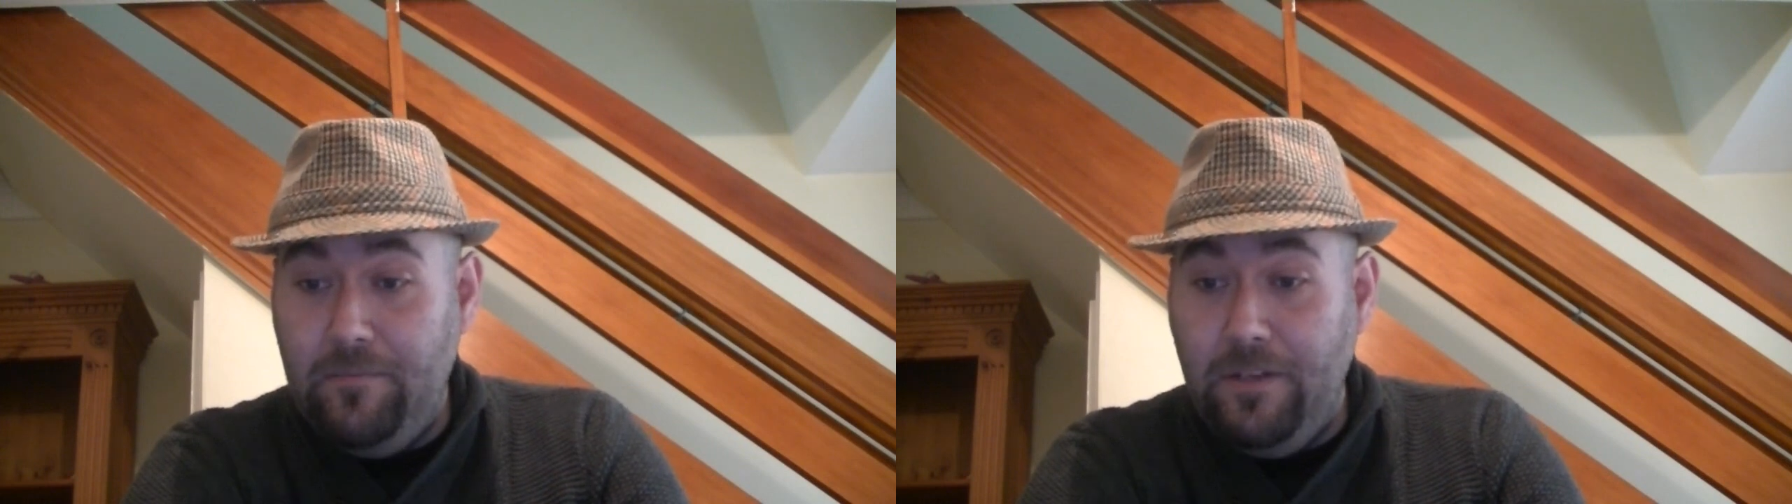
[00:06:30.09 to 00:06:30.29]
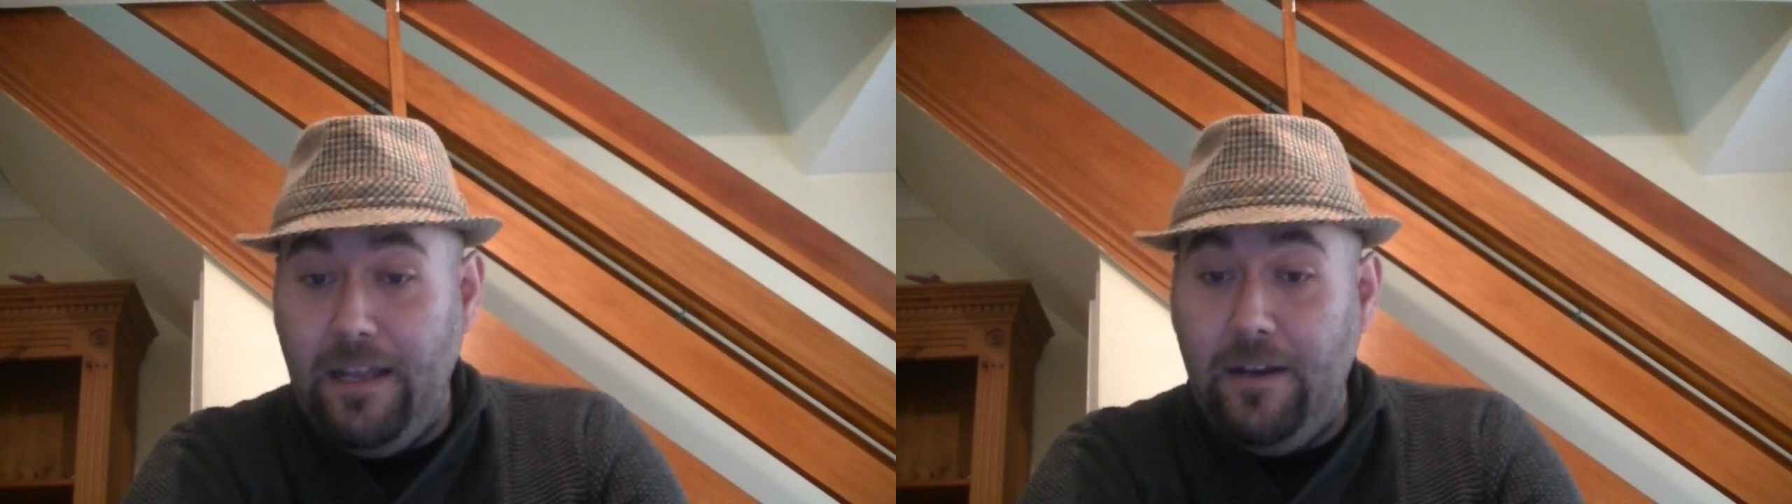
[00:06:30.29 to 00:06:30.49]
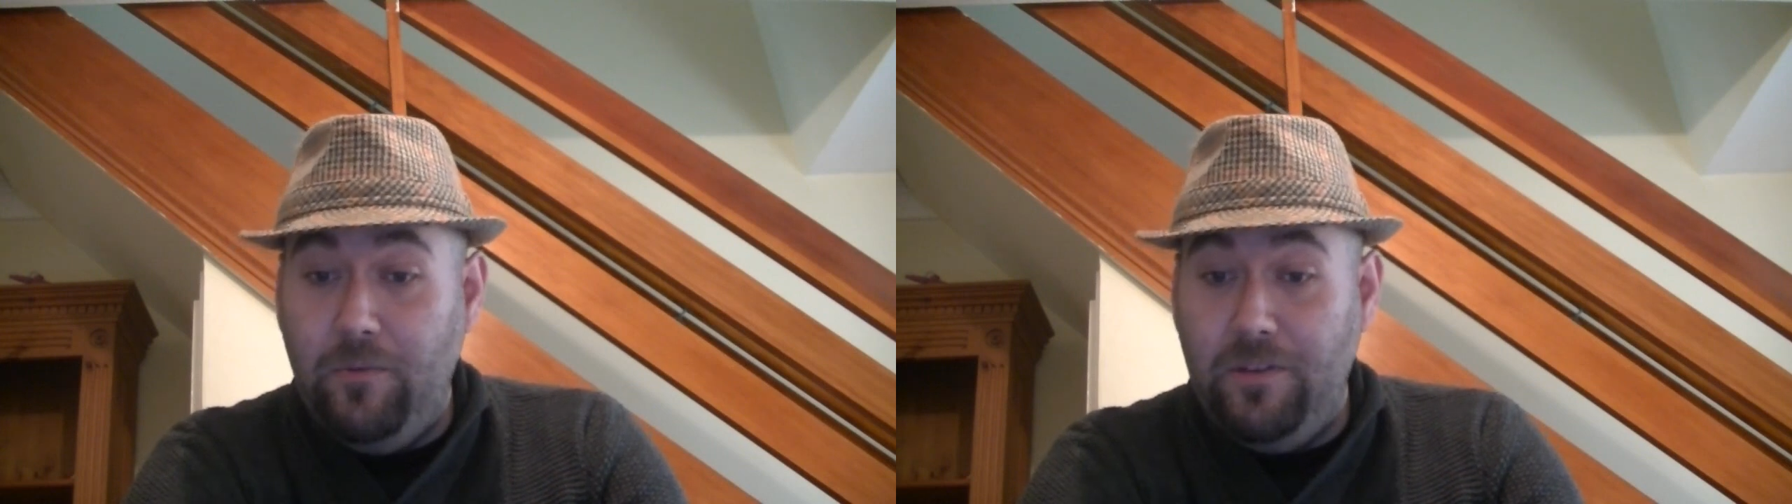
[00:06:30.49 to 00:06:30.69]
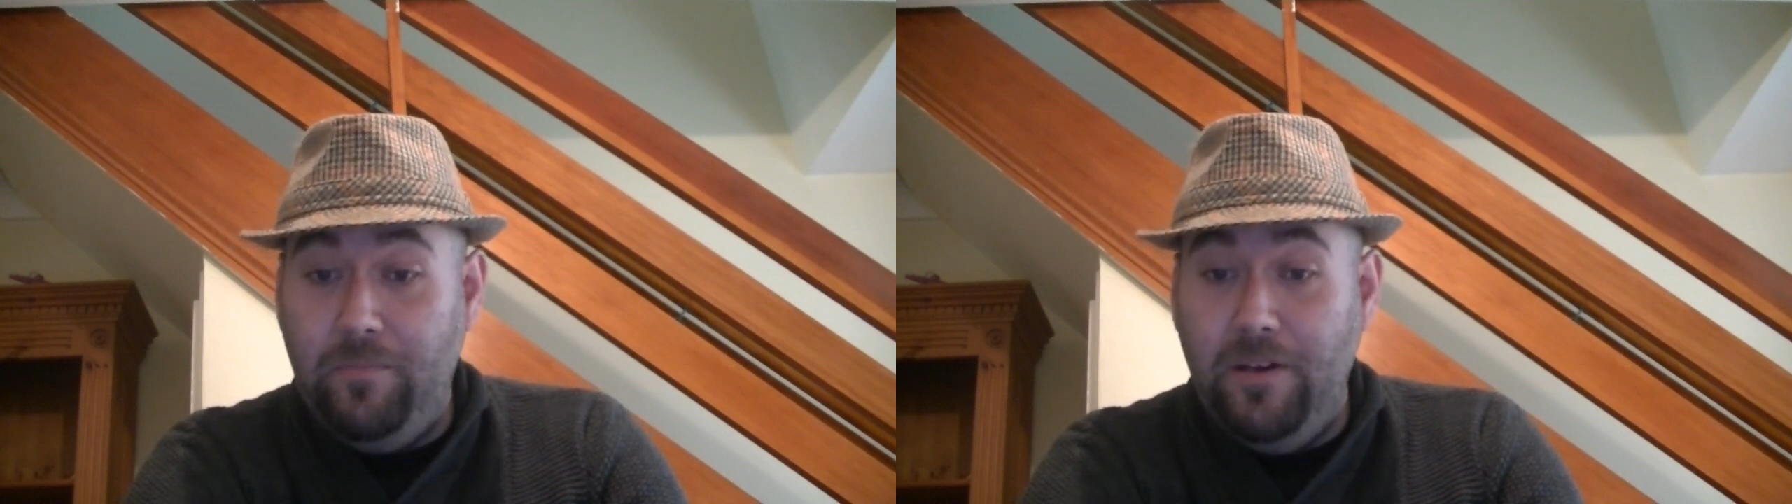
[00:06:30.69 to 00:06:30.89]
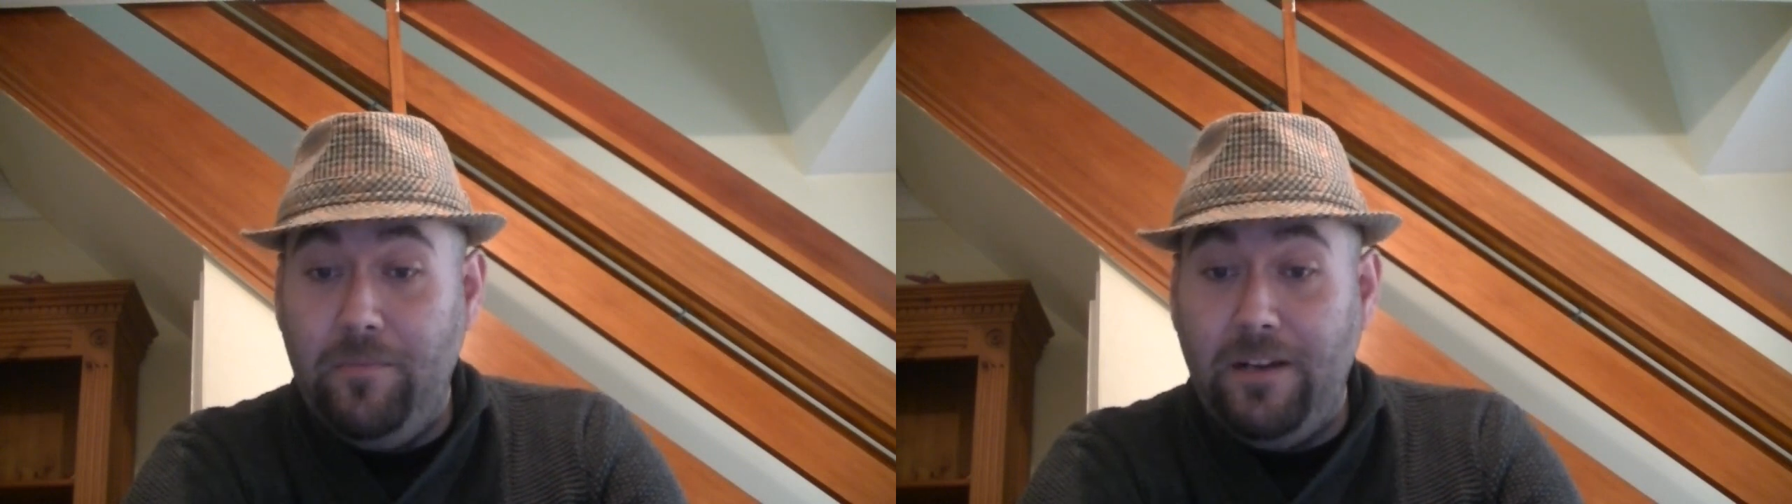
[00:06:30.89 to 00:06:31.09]
but now with a
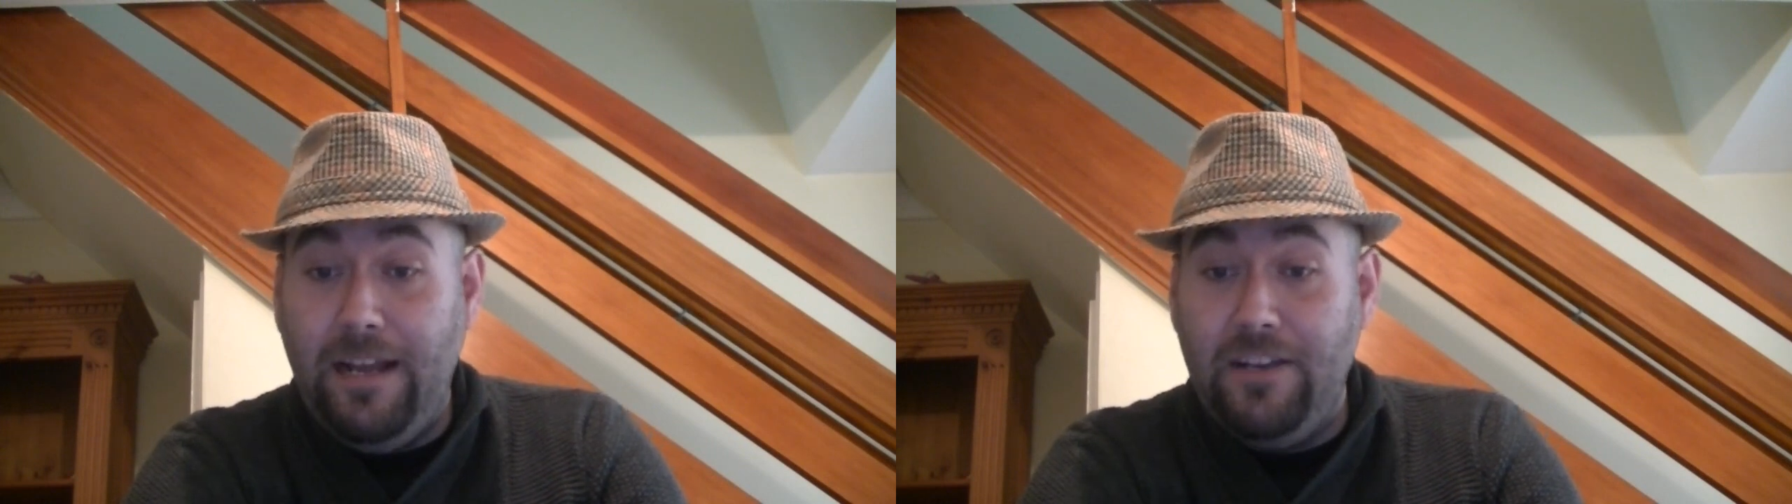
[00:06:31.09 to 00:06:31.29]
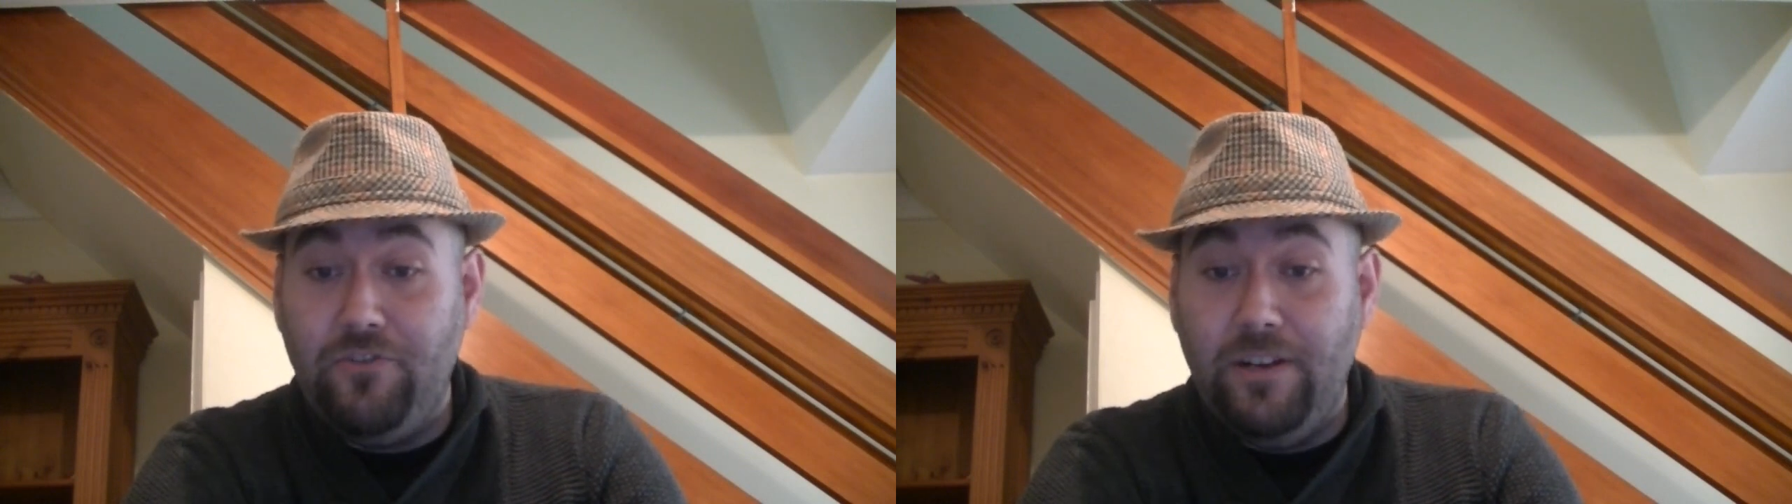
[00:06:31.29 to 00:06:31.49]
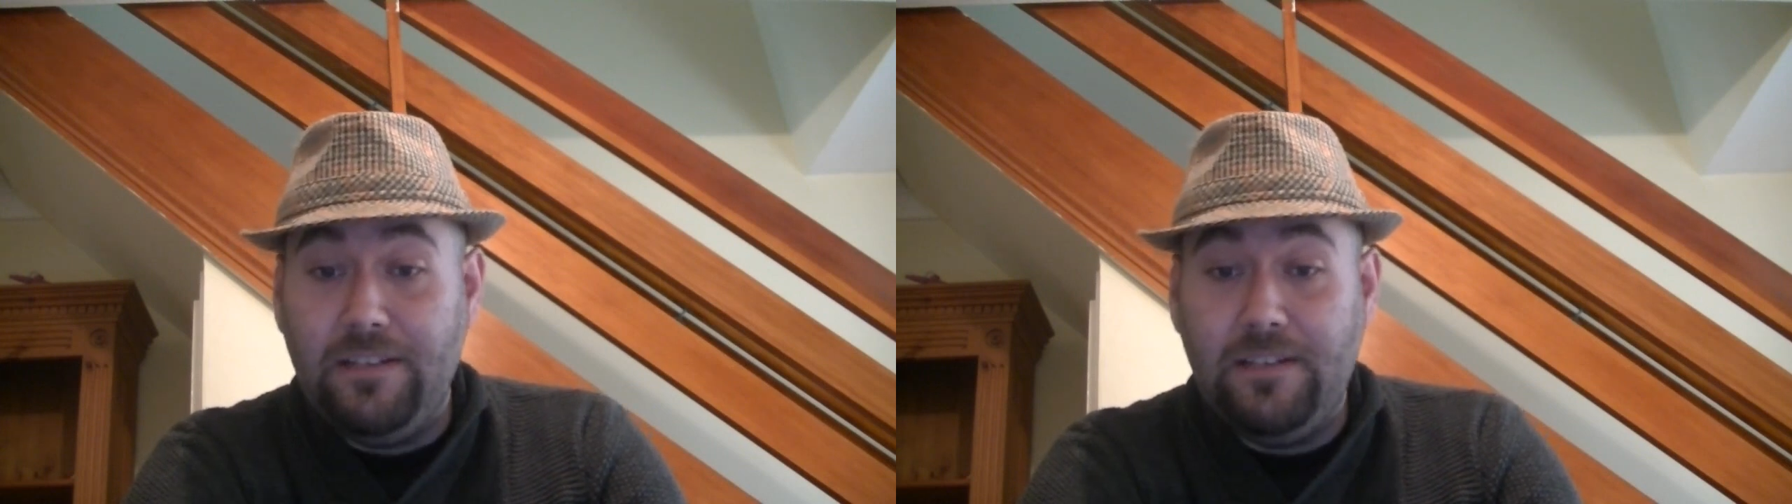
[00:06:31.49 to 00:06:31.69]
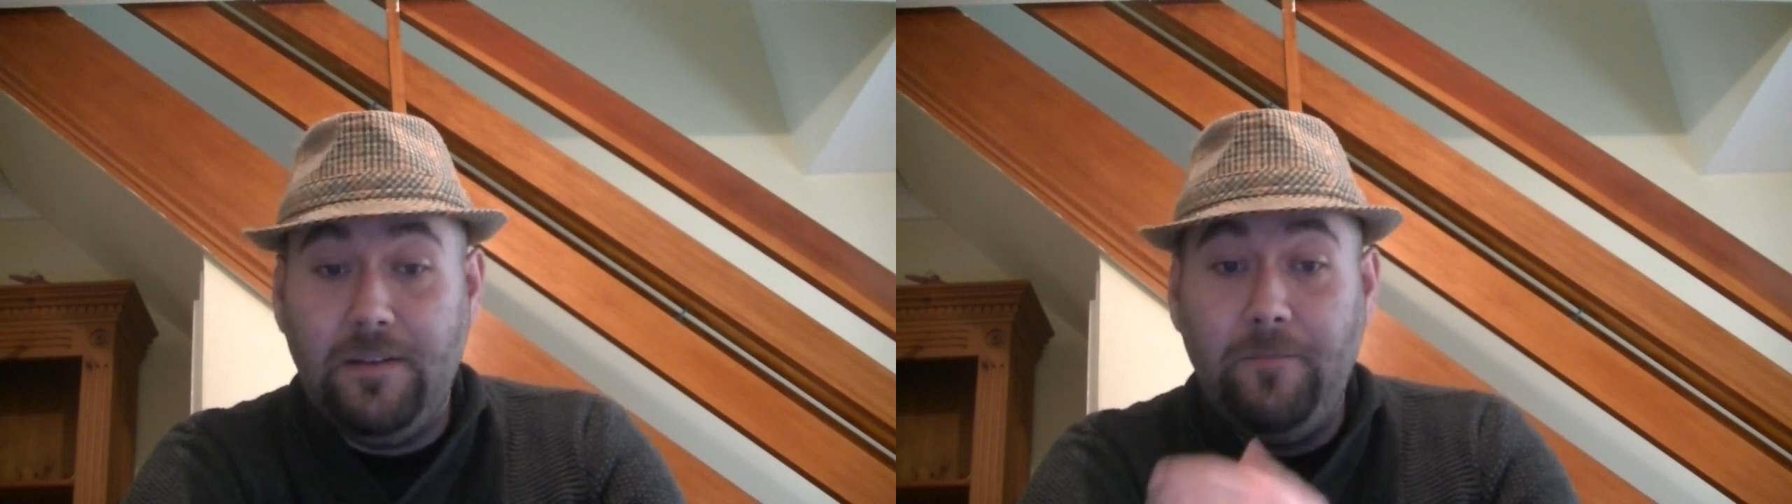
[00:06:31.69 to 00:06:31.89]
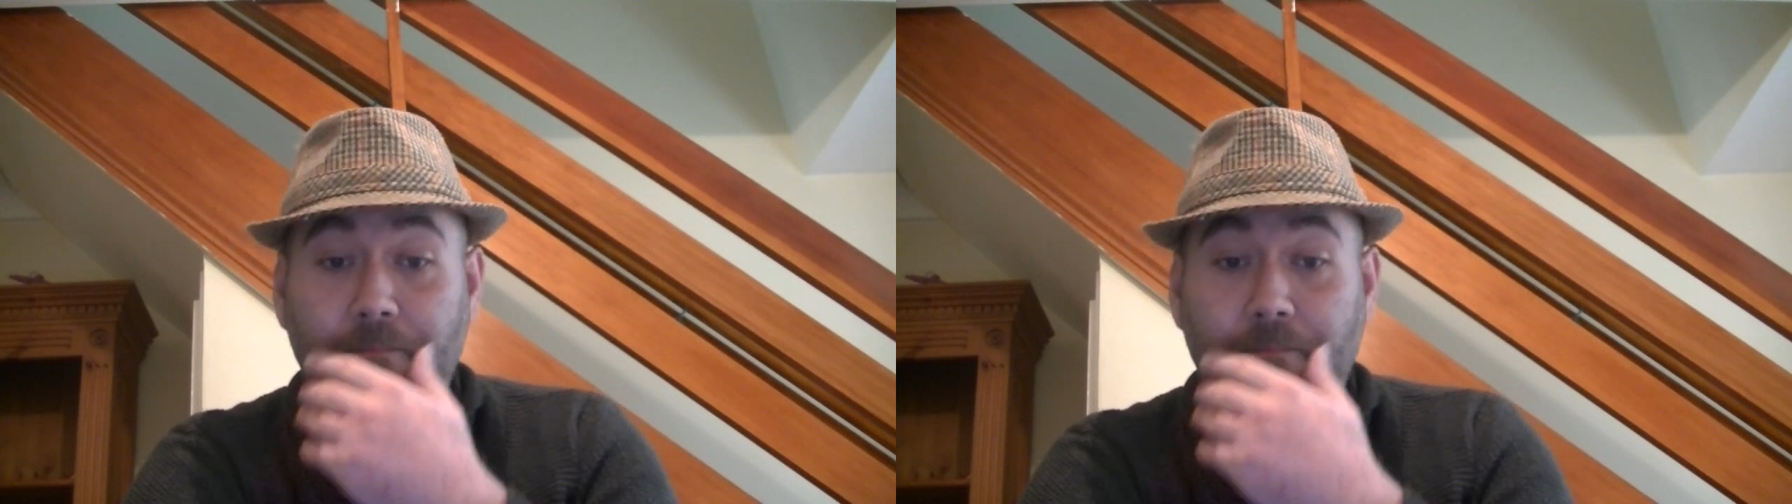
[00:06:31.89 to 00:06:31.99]
permanent address,